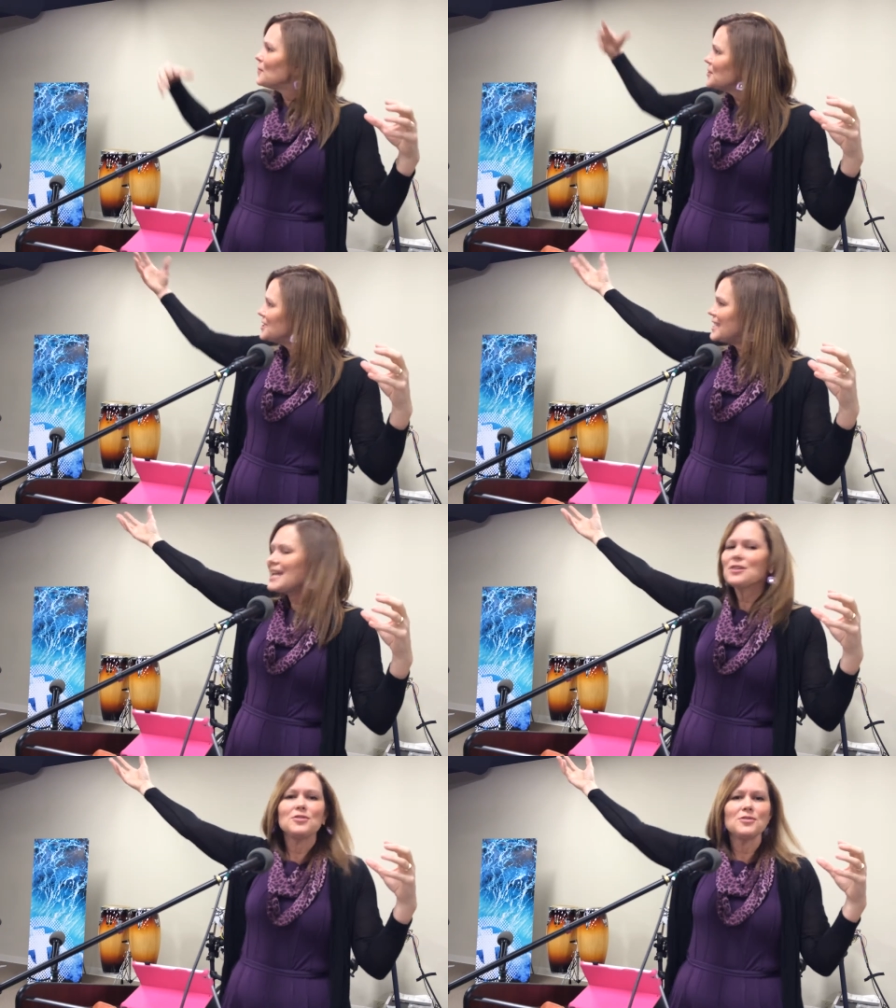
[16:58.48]
The
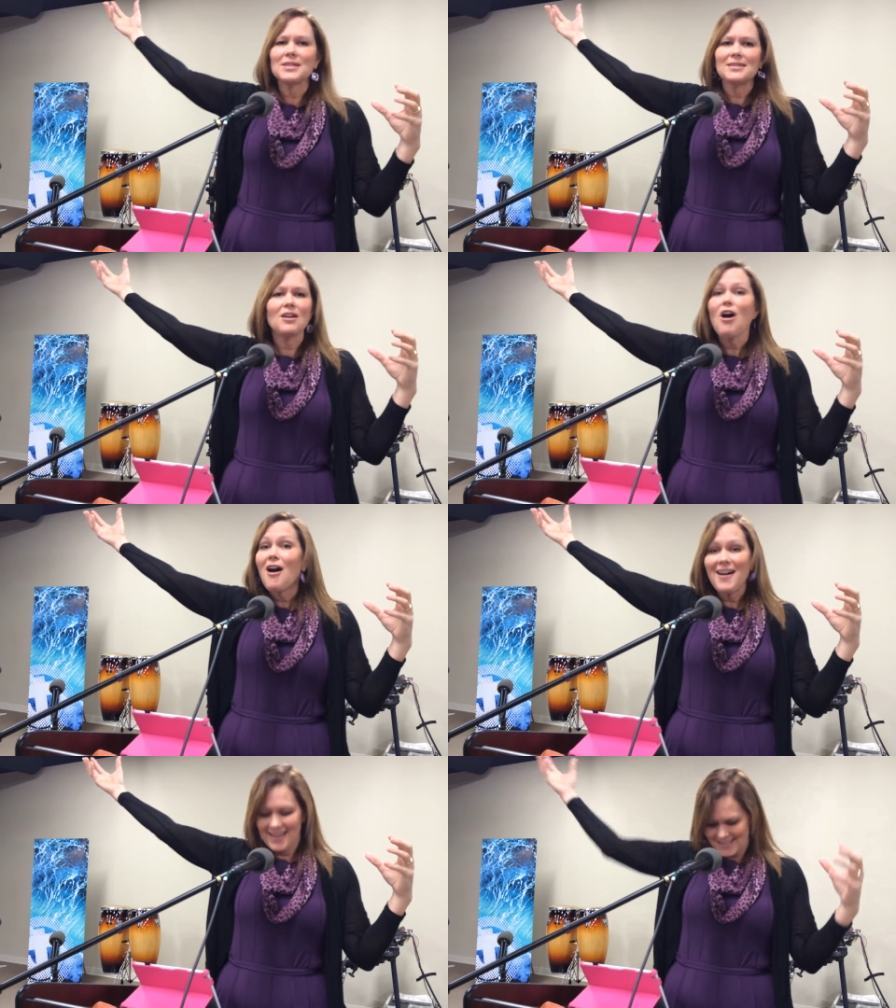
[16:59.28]
standard is
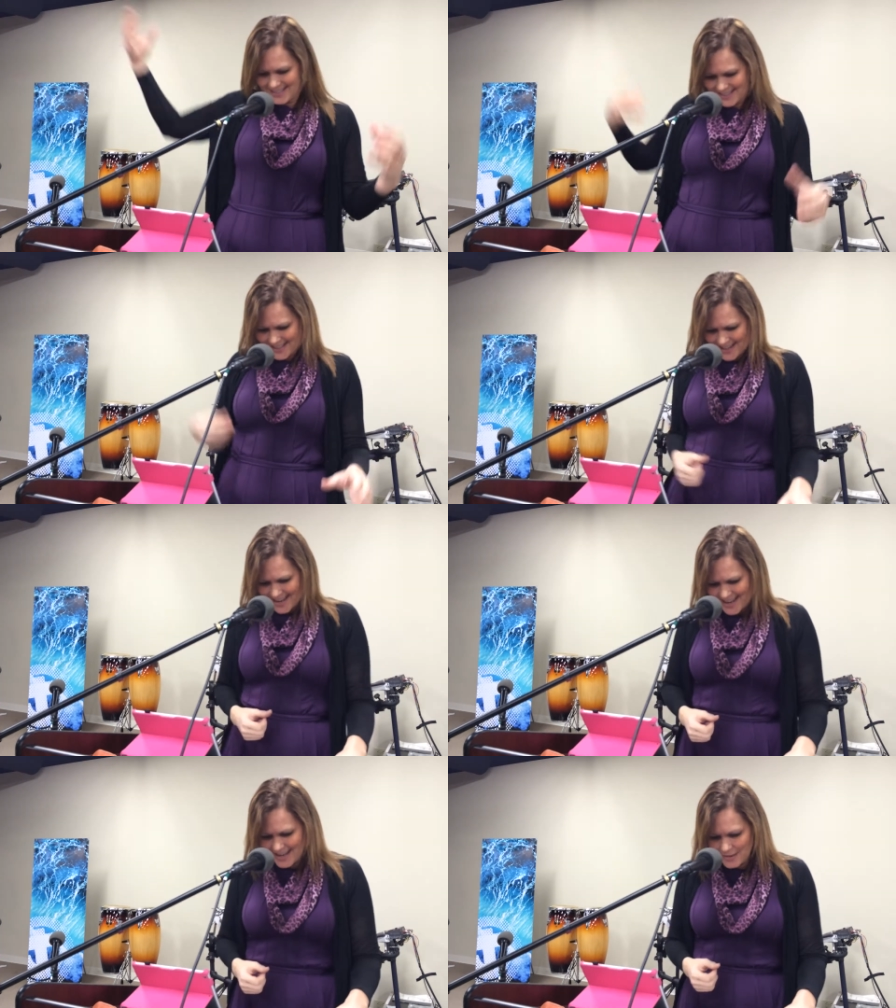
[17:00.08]
God.
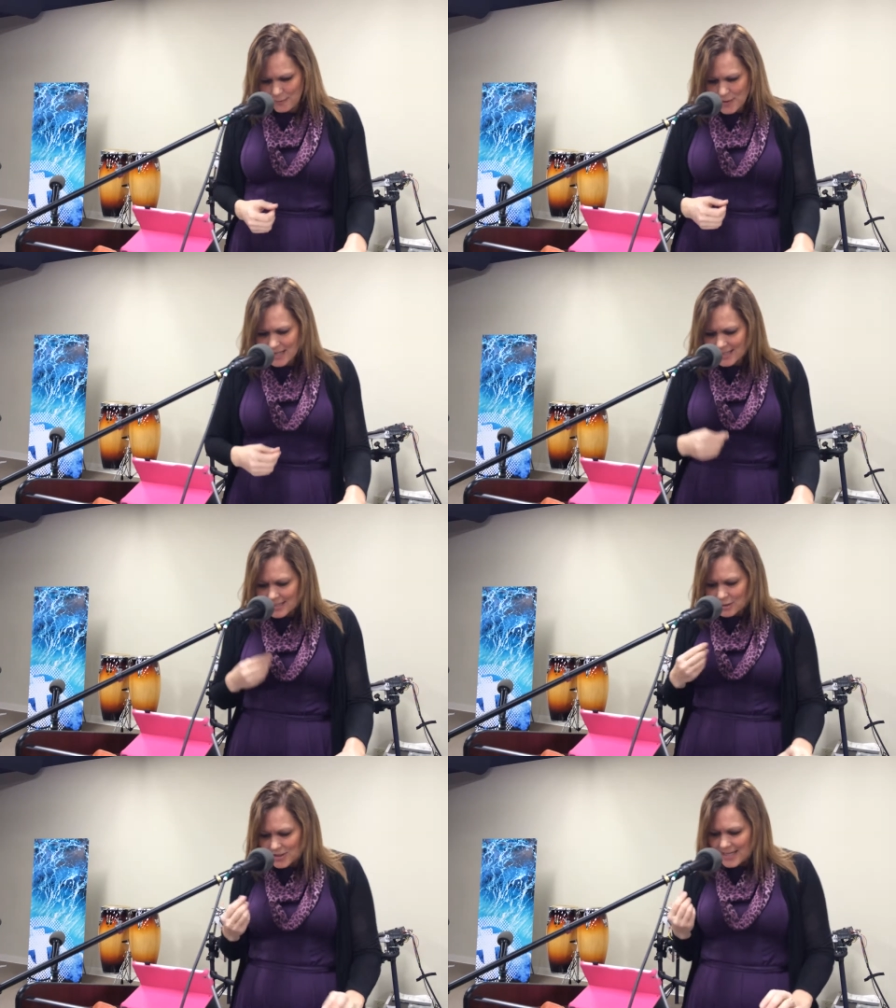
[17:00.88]
And if we could
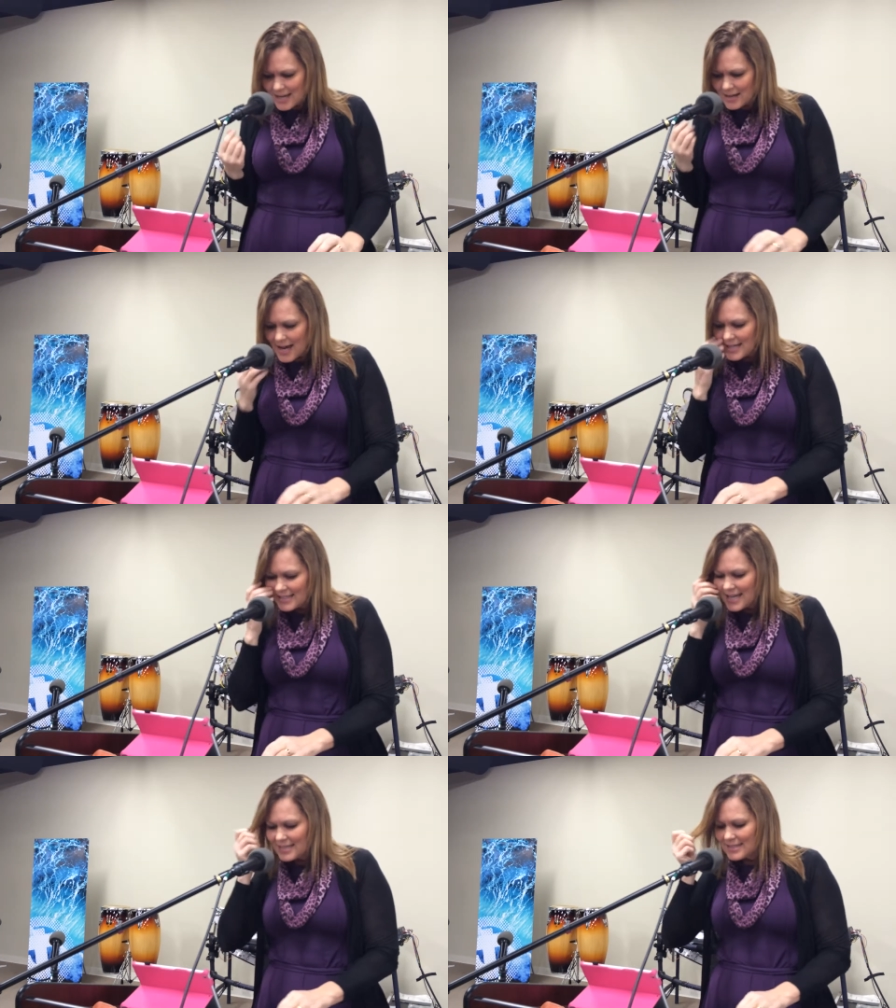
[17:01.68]
just understand in
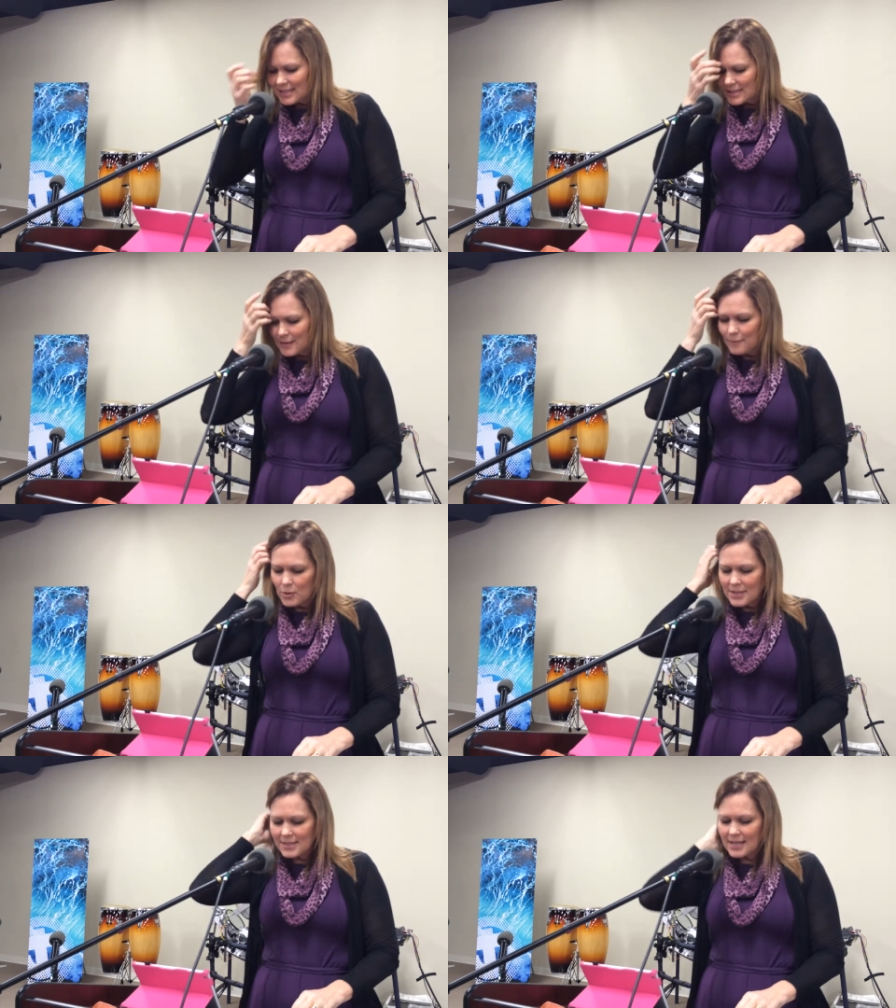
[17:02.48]
Isaiah
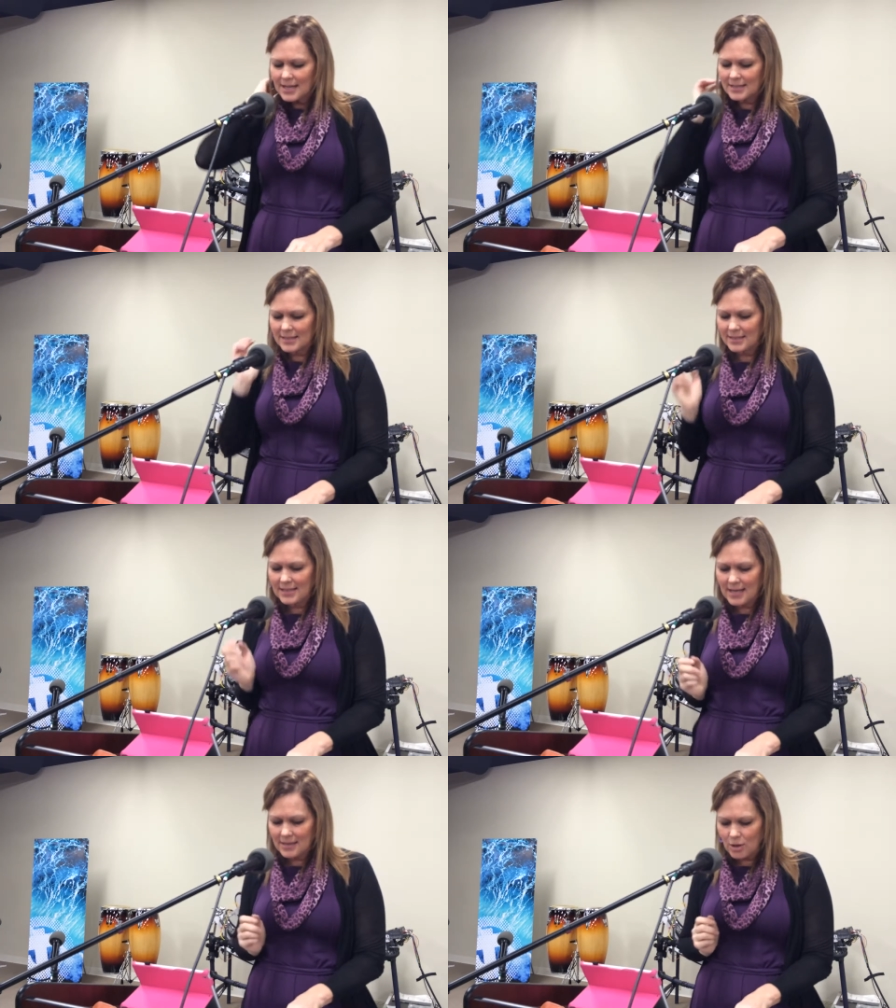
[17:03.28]
64 6, it
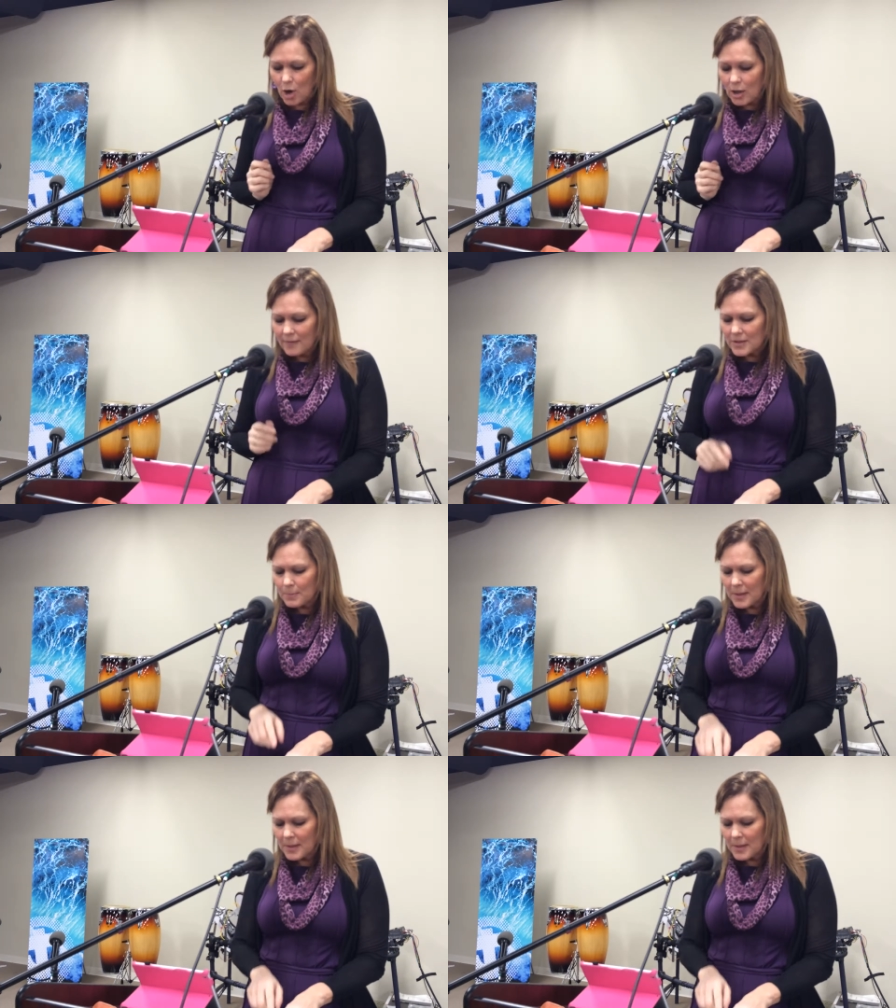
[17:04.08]
says, All of us